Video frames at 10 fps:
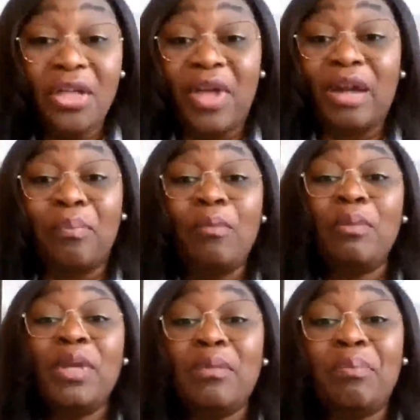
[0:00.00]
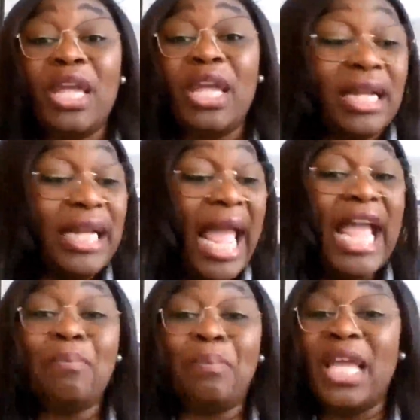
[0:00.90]
than probably being an
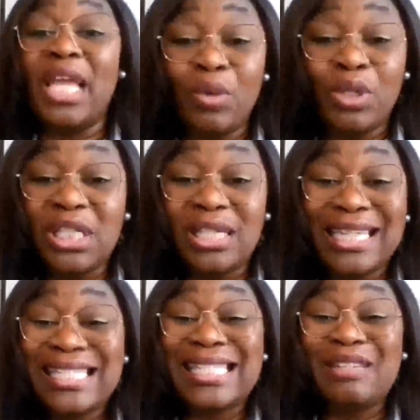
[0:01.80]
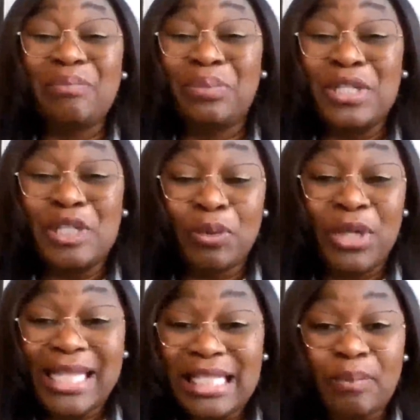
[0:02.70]
AP, which is an assistant principal,
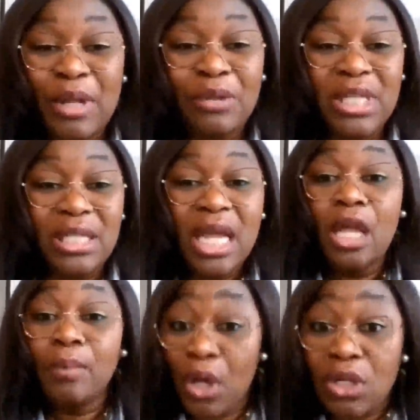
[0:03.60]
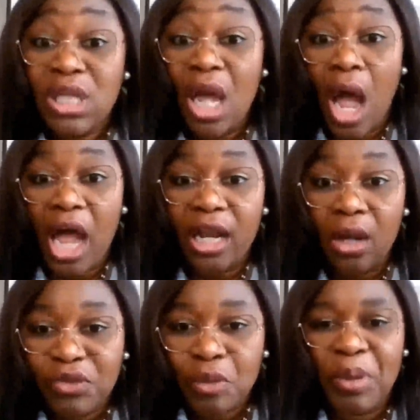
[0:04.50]
and that's about it. Because I
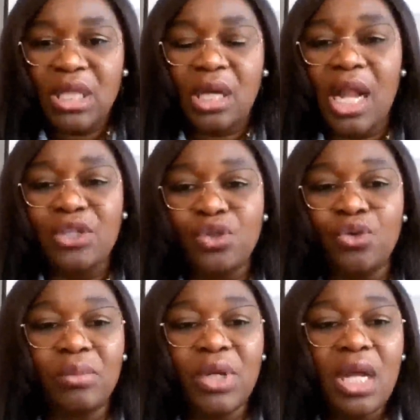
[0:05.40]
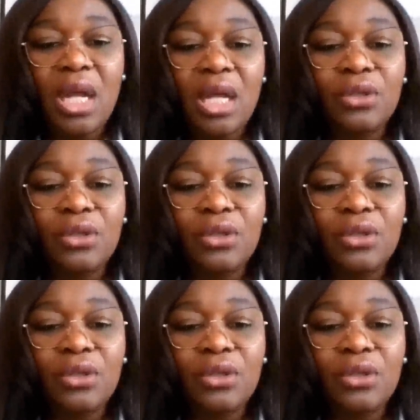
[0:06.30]
love to be in the classroom. Yeah.